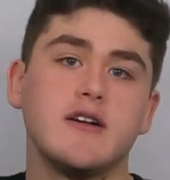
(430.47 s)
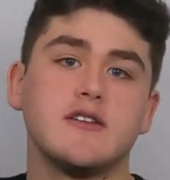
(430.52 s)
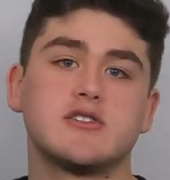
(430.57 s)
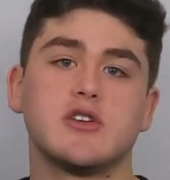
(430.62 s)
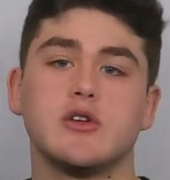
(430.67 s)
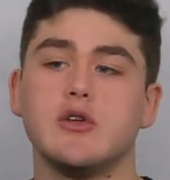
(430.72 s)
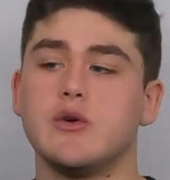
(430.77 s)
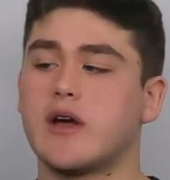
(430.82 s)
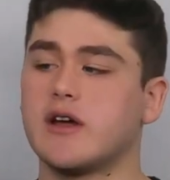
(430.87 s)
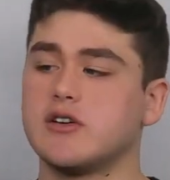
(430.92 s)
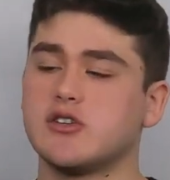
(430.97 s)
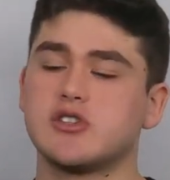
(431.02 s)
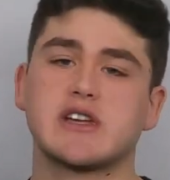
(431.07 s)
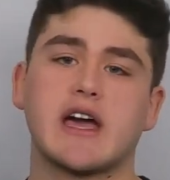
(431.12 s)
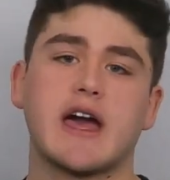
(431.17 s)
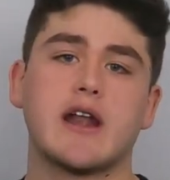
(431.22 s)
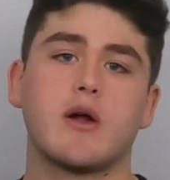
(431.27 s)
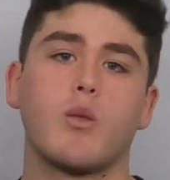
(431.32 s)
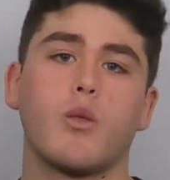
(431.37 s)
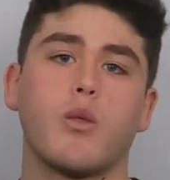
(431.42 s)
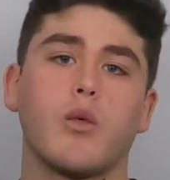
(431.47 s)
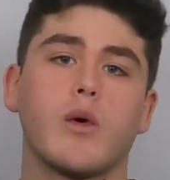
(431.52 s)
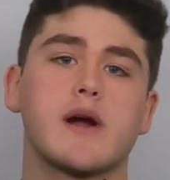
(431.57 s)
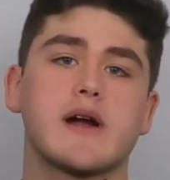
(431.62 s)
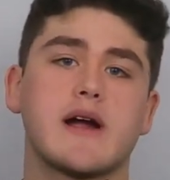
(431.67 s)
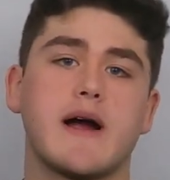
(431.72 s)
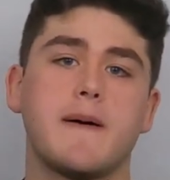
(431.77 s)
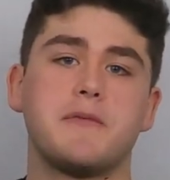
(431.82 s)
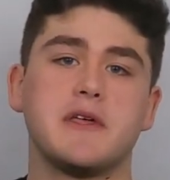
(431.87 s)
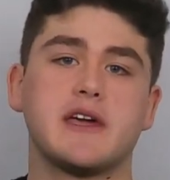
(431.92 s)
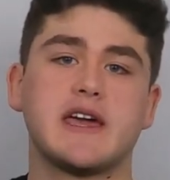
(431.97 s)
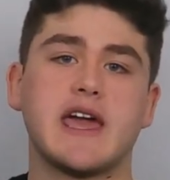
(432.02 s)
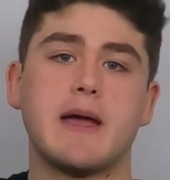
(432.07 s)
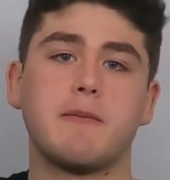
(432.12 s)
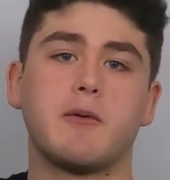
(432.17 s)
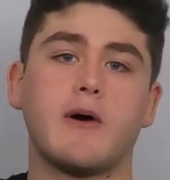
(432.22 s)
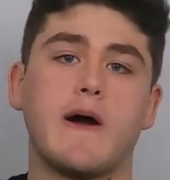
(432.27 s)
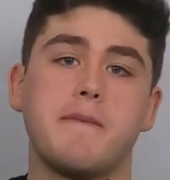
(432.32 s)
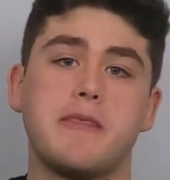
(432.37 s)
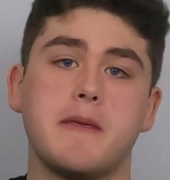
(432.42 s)
so you can just kind of work up the
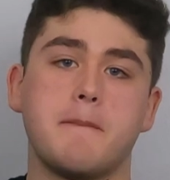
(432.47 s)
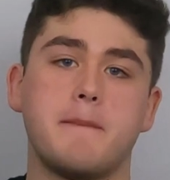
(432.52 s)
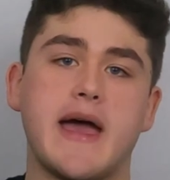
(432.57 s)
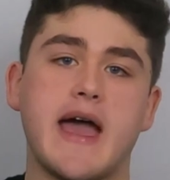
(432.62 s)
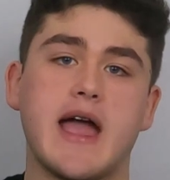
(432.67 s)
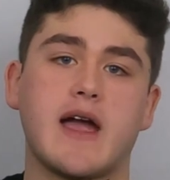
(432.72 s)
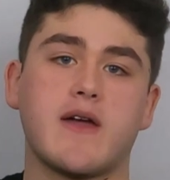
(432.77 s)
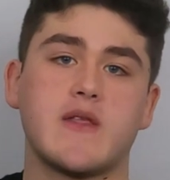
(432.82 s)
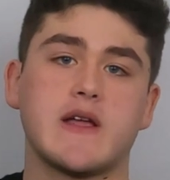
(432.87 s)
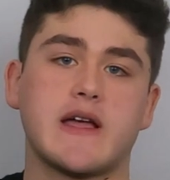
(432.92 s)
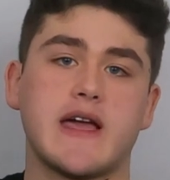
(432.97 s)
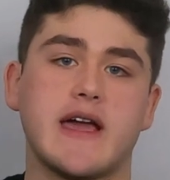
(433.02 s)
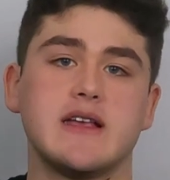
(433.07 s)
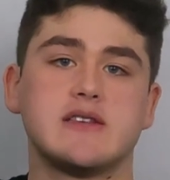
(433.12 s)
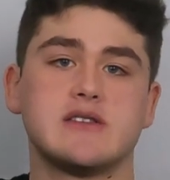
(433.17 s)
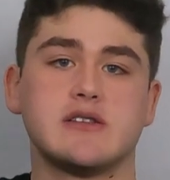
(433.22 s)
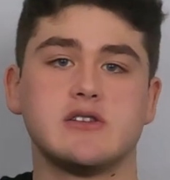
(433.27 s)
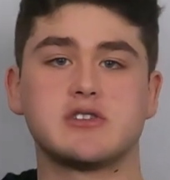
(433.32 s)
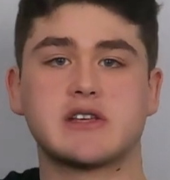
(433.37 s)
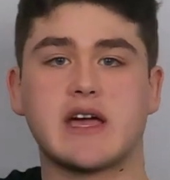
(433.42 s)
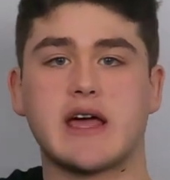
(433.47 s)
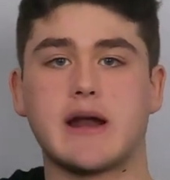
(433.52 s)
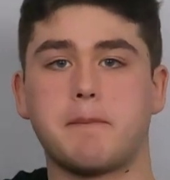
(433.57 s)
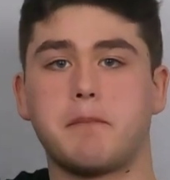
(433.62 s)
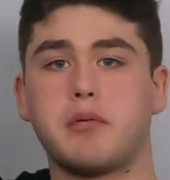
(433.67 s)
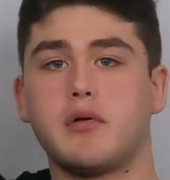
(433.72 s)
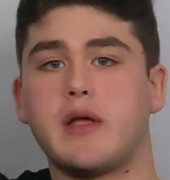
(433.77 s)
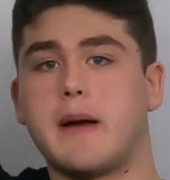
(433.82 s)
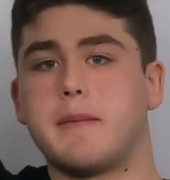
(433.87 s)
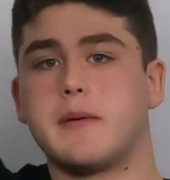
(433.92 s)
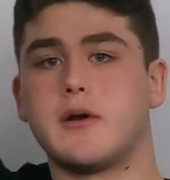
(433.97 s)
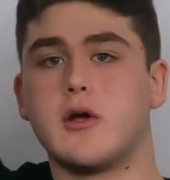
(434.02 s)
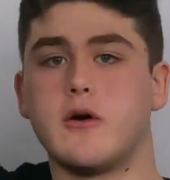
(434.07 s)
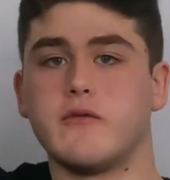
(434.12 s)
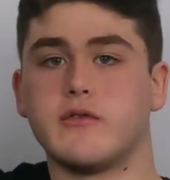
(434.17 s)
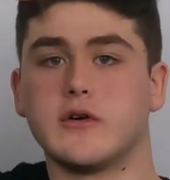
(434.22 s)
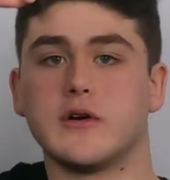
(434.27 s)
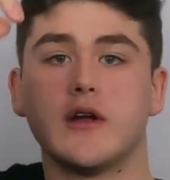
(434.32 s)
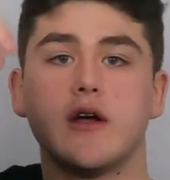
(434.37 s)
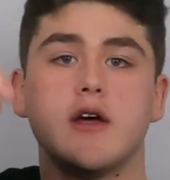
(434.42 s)
cable up the back of the case and just kind of plop it
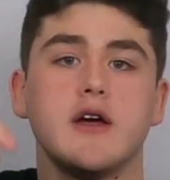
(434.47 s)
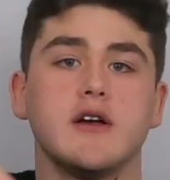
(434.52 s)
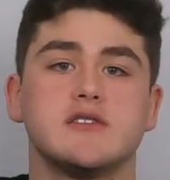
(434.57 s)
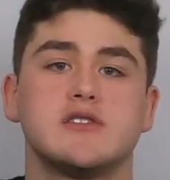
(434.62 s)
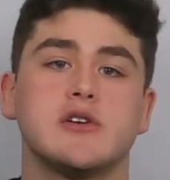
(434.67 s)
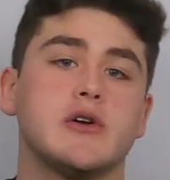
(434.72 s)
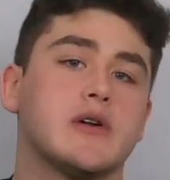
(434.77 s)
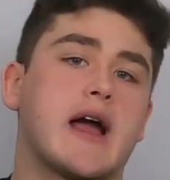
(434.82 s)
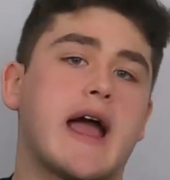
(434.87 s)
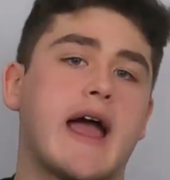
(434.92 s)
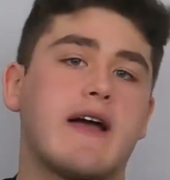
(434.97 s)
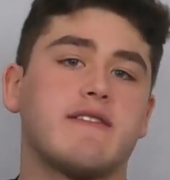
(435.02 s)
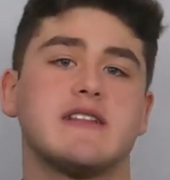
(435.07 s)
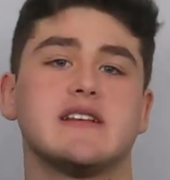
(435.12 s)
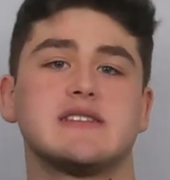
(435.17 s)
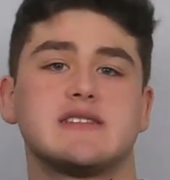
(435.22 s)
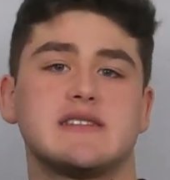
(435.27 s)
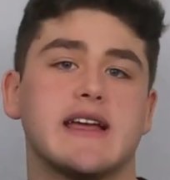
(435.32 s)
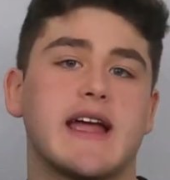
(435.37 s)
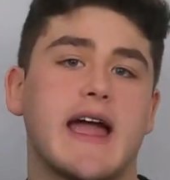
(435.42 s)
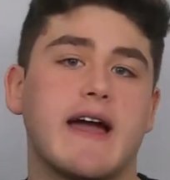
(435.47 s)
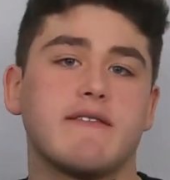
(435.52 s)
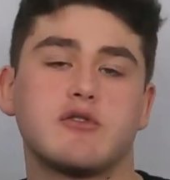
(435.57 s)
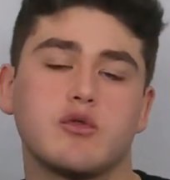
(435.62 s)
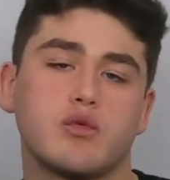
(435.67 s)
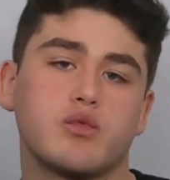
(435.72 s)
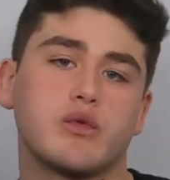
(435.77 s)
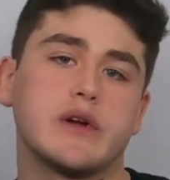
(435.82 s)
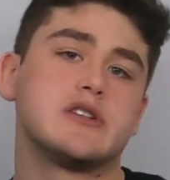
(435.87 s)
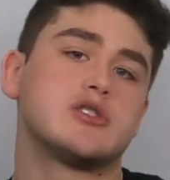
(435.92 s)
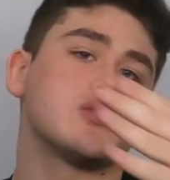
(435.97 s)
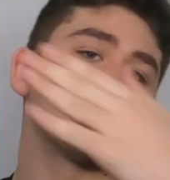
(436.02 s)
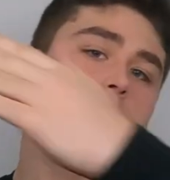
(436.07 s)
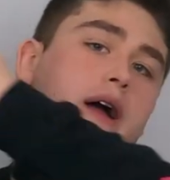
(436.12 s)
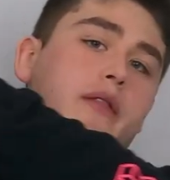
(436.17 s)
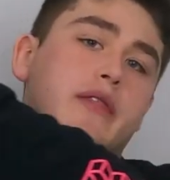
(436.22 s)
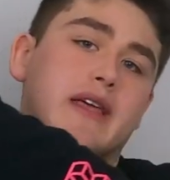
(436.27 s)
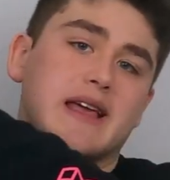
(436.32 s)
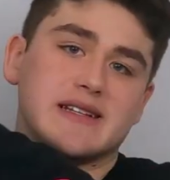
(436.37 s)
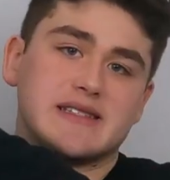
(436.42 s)
over, so you're not having this thing have to reach
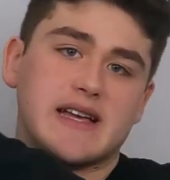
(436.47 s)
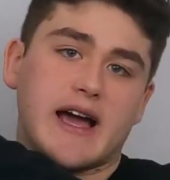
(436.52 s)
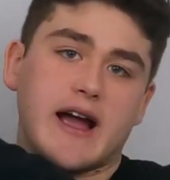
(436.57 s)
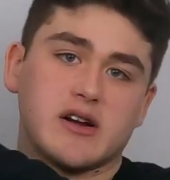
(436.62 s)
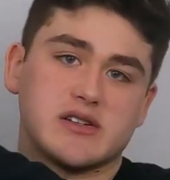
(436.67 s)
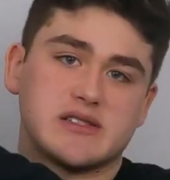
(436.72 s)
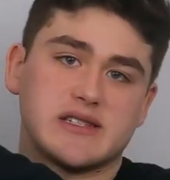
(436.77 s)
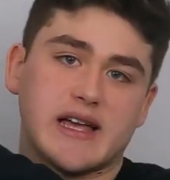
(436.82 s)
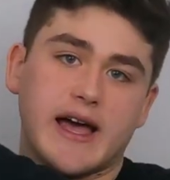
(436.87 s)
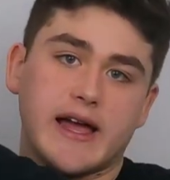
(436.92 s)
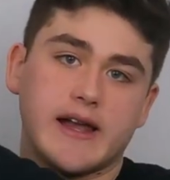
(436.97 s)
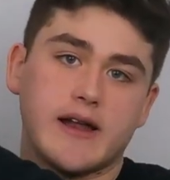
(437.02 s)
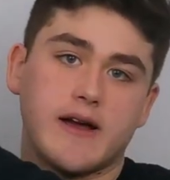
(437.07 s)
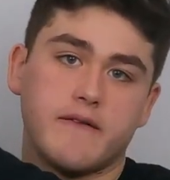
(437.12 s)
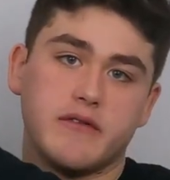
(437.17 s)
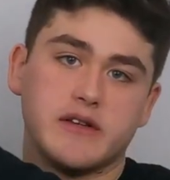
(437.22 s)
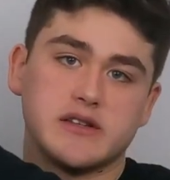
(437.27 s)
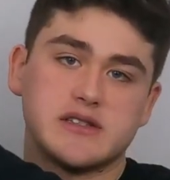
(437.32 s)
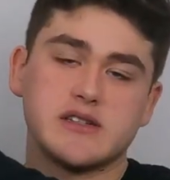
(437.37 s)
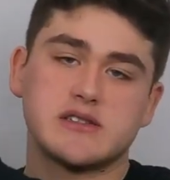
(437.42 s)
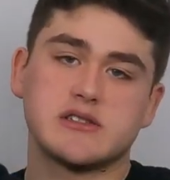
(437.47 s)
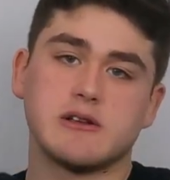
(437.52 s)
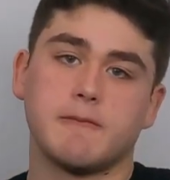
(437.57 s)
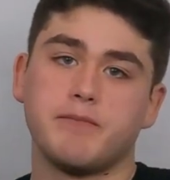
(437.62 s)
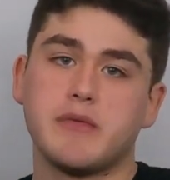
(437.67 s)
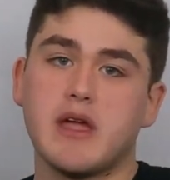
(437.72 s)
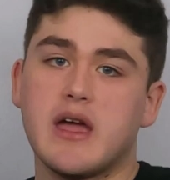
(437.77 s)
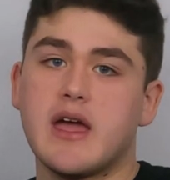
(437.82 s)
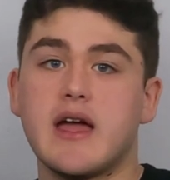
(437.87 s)
around the entire side of the system.